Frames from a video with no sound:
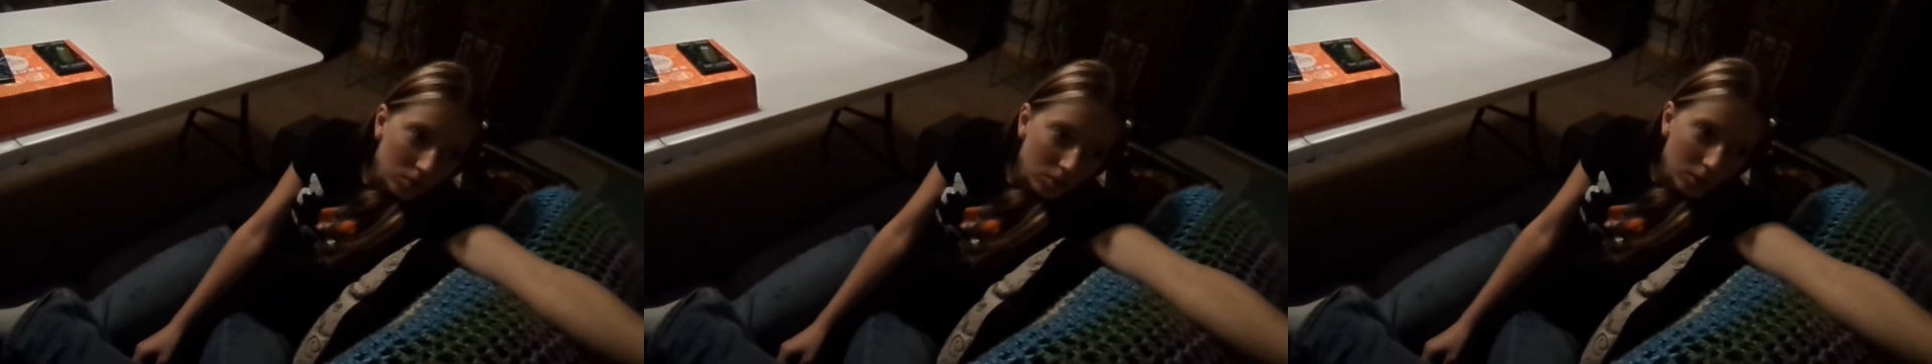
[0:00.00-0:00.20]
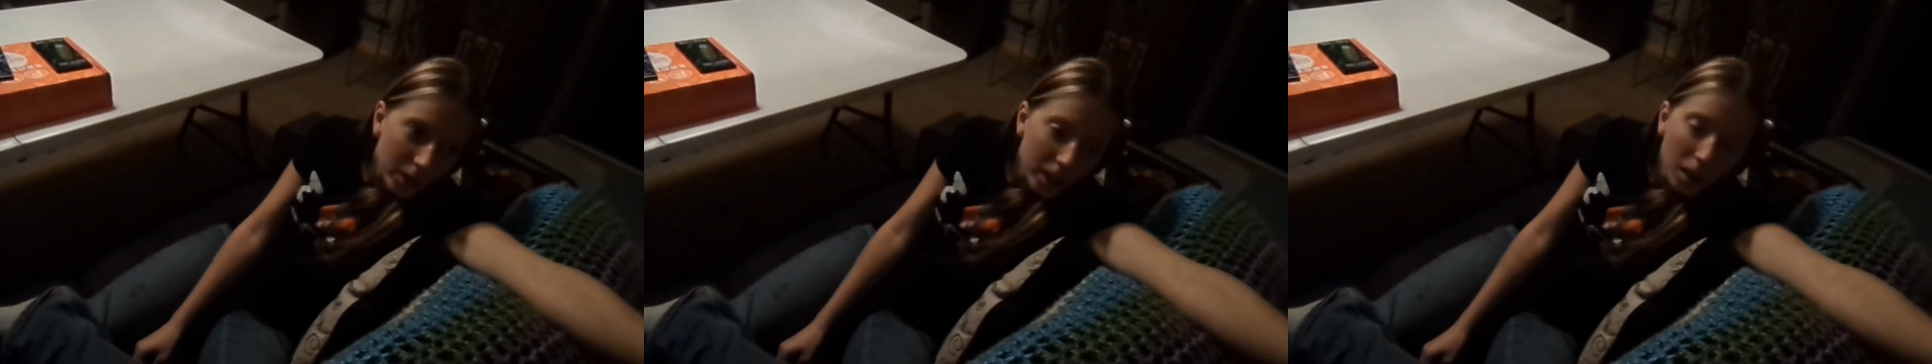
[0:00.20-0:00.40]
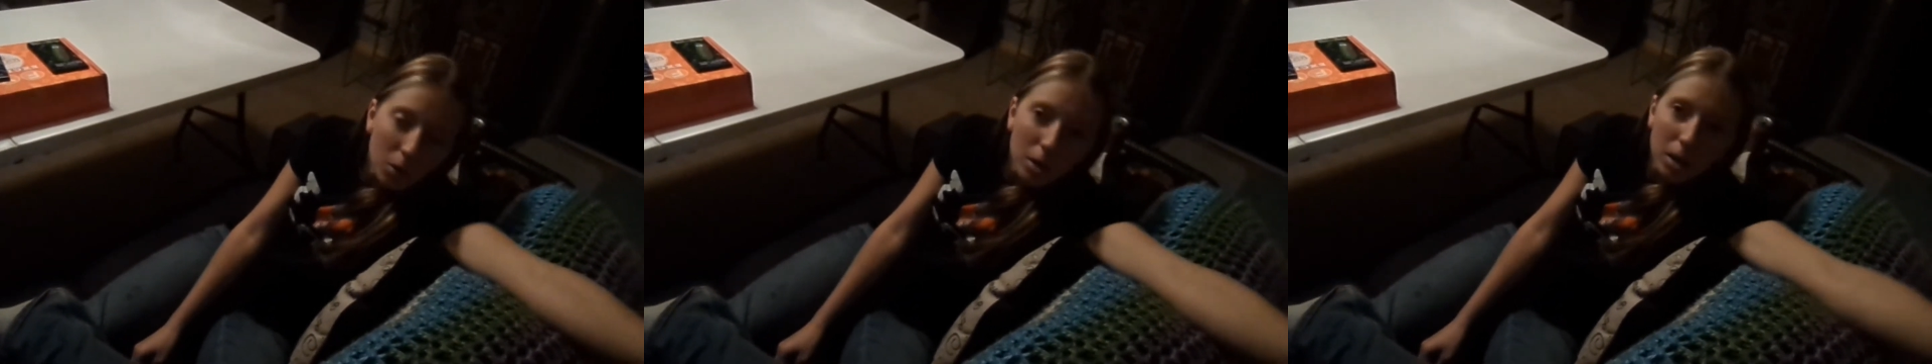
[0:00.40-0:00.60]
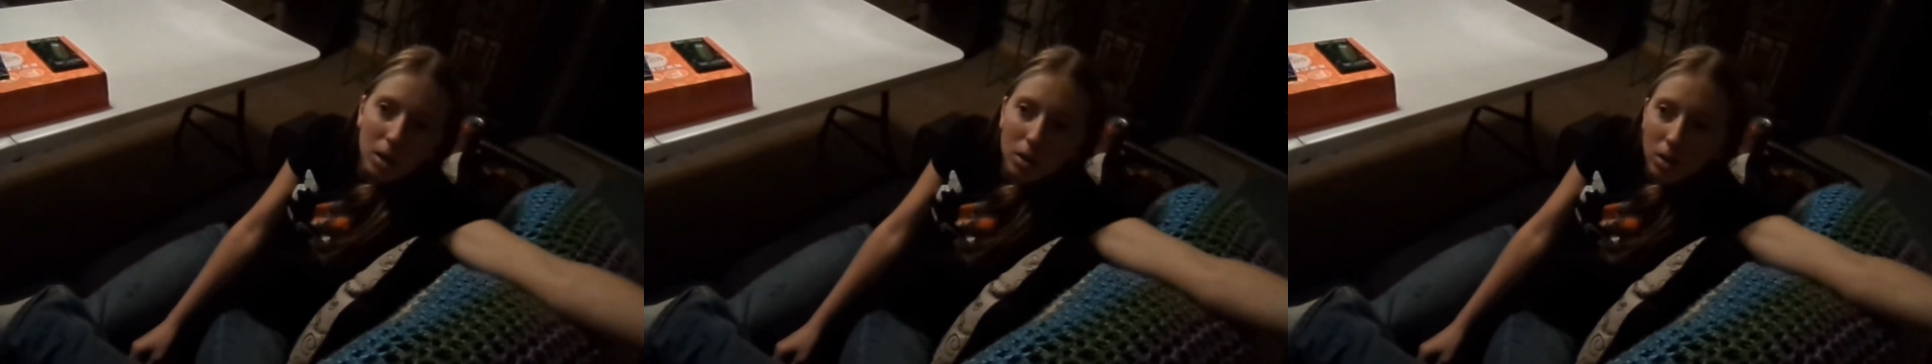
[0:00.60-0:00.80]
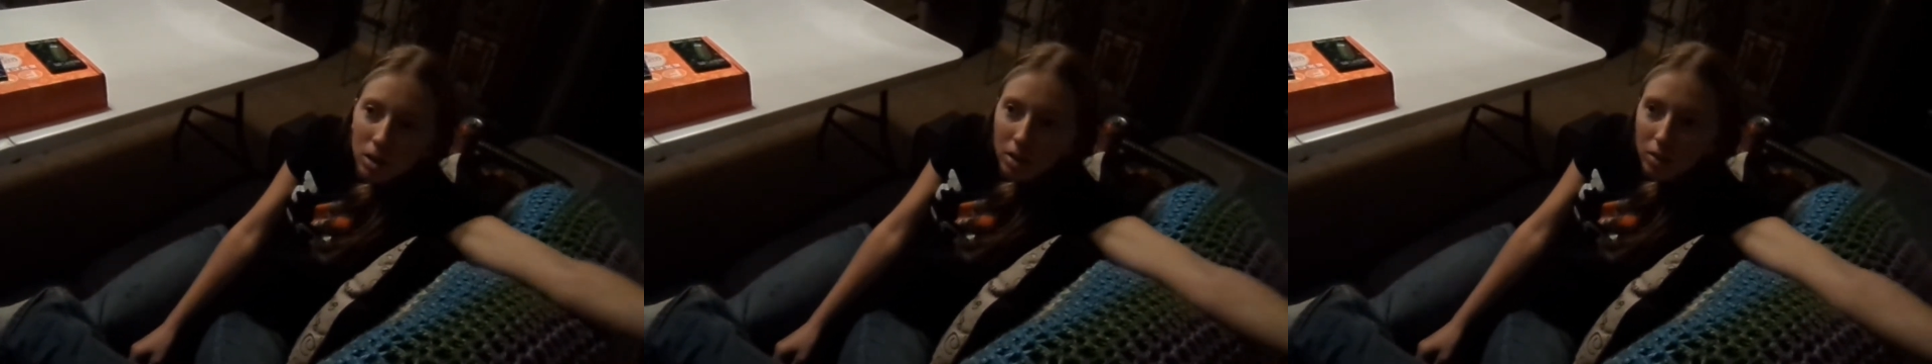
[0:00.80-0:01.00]
We got to work
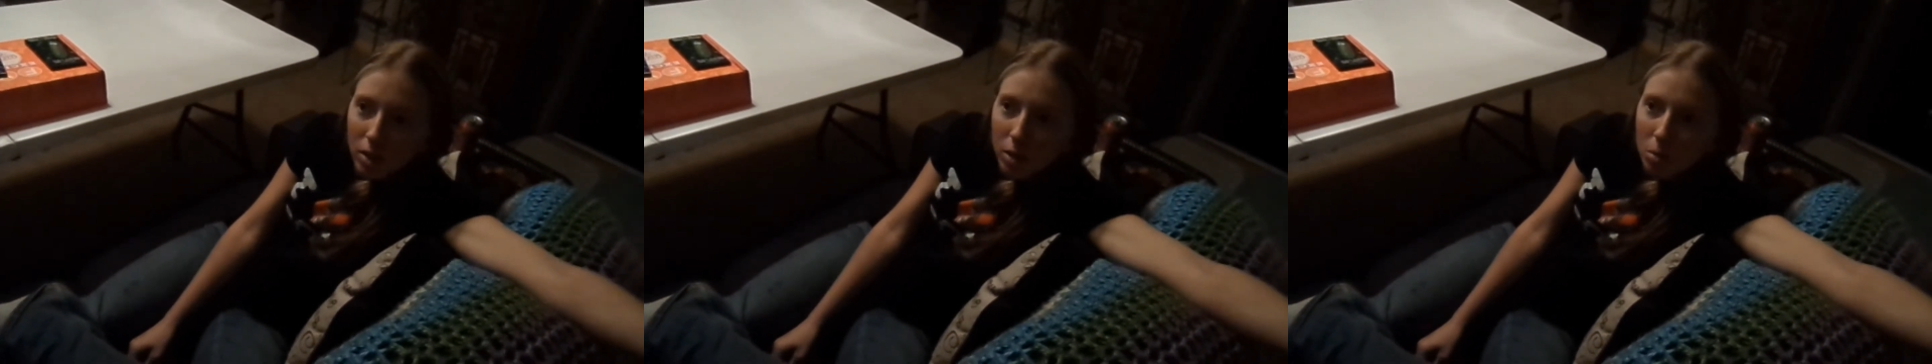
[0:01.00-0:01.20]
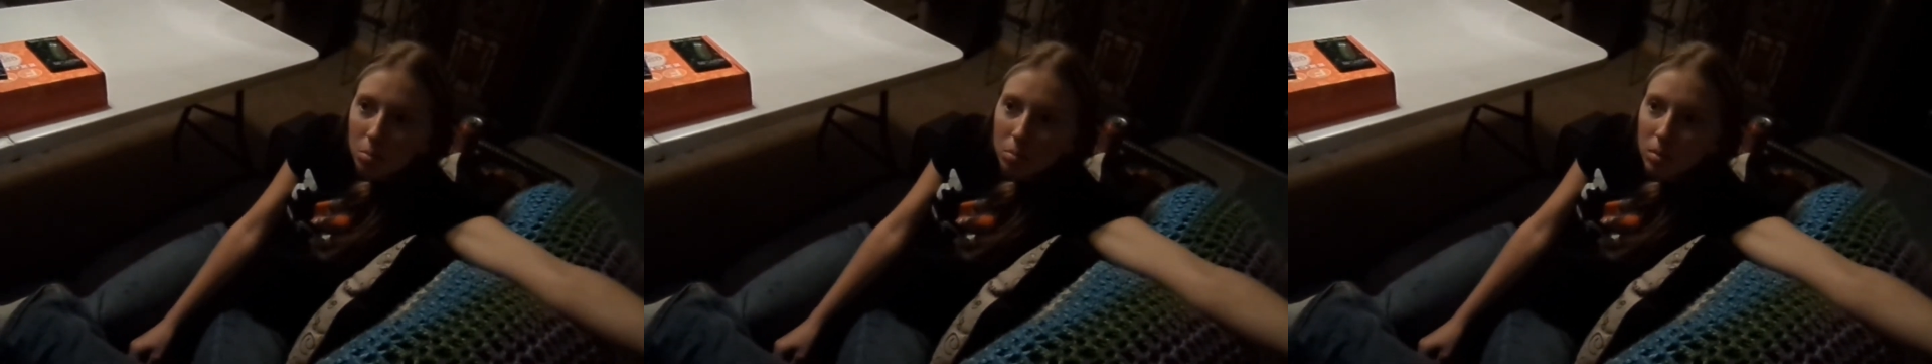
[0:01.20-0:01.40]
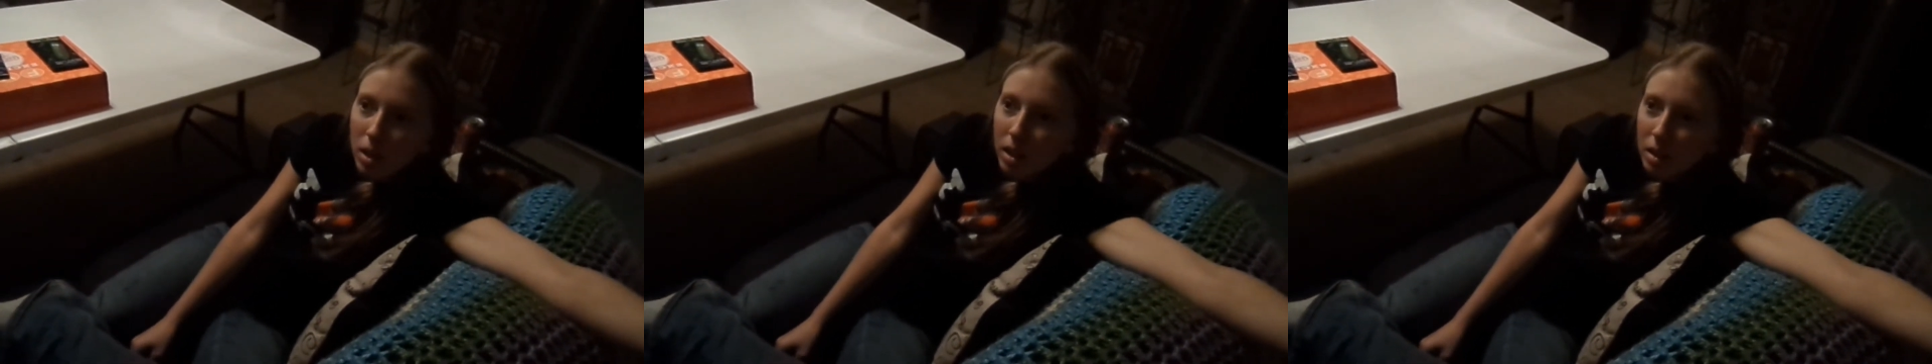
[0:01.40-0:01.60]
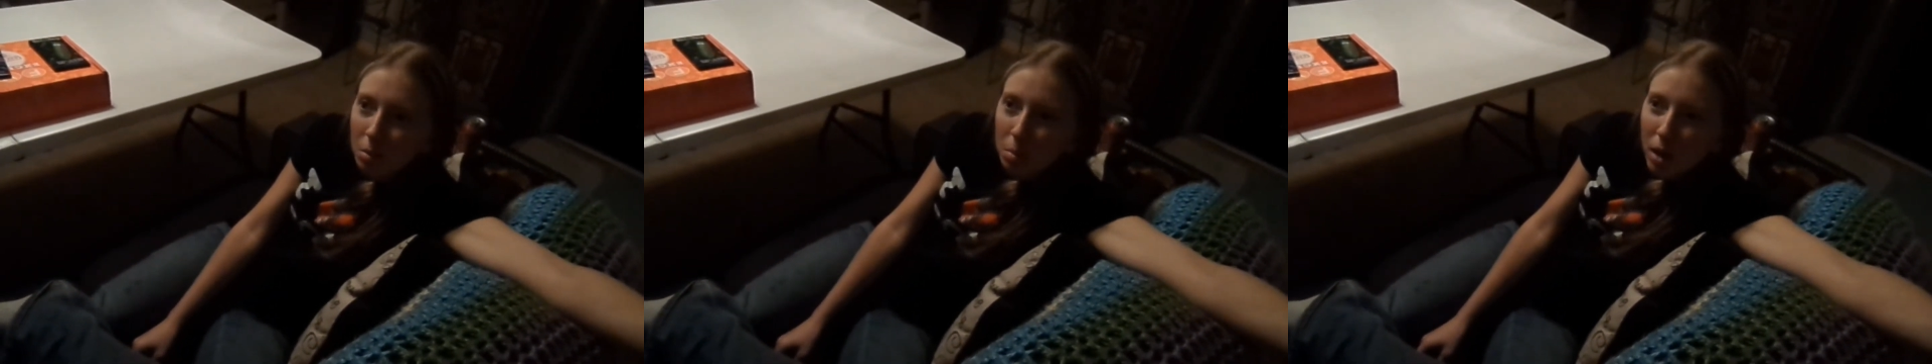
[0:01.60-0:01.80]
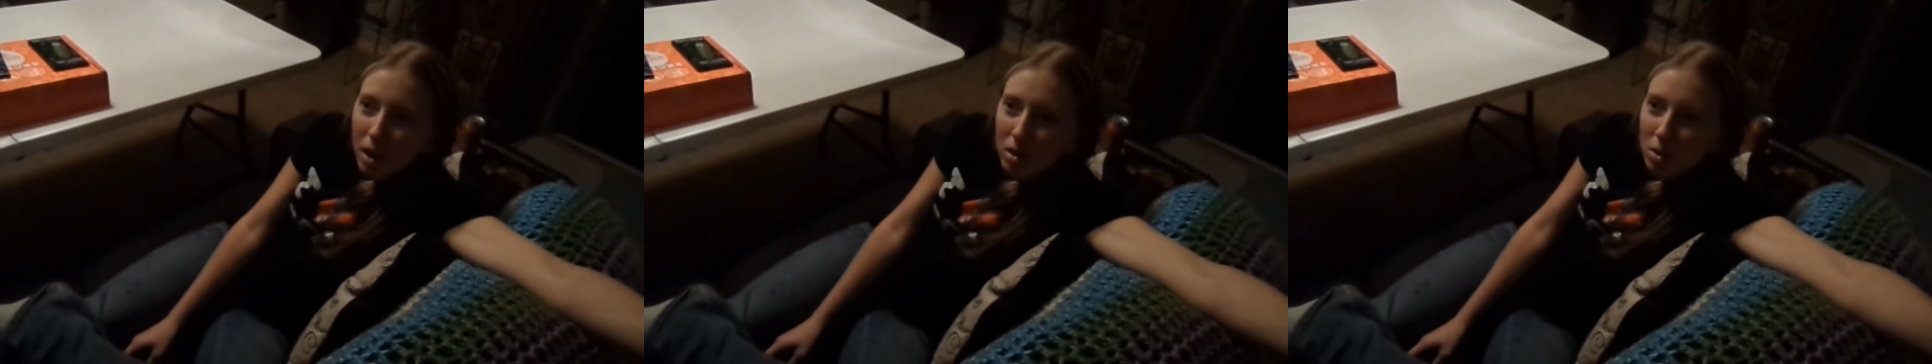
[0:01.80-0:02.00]
on our room, and then
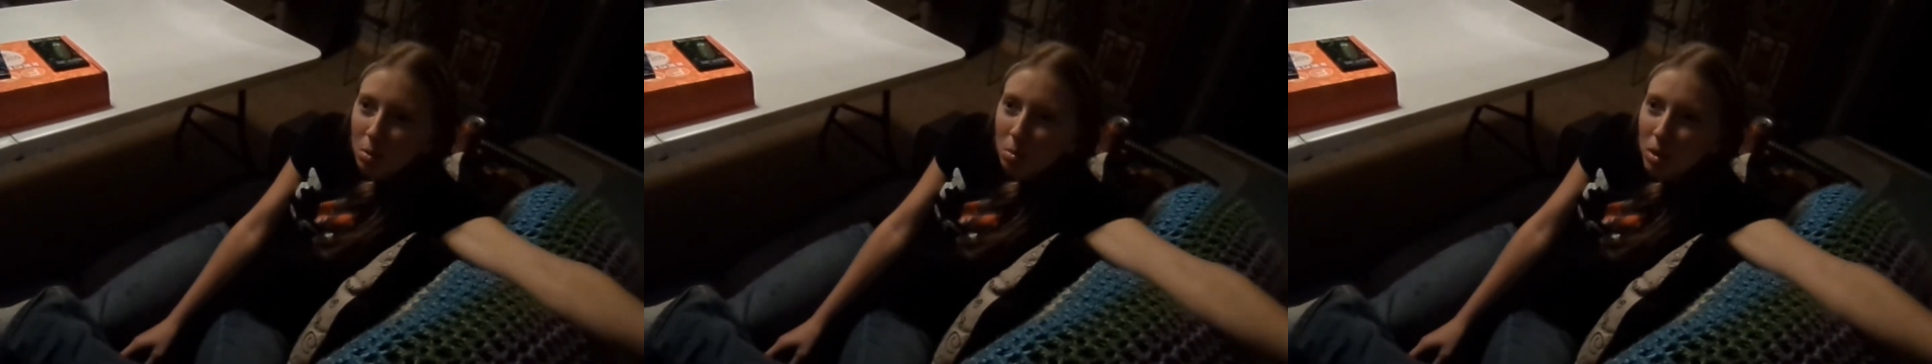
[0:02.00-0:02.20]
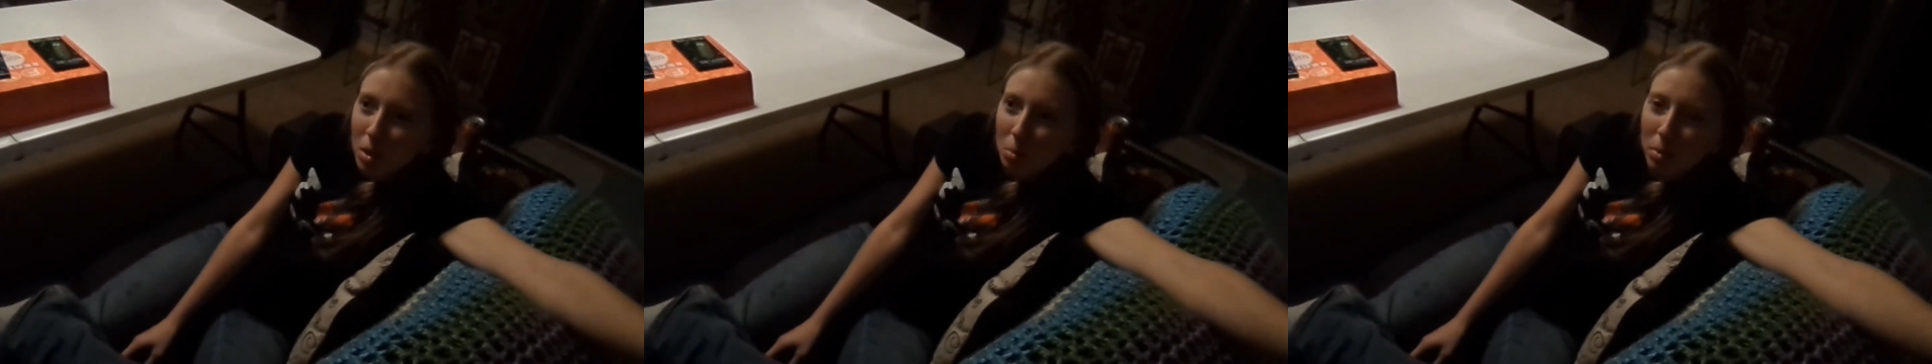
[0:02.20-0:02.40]
possibly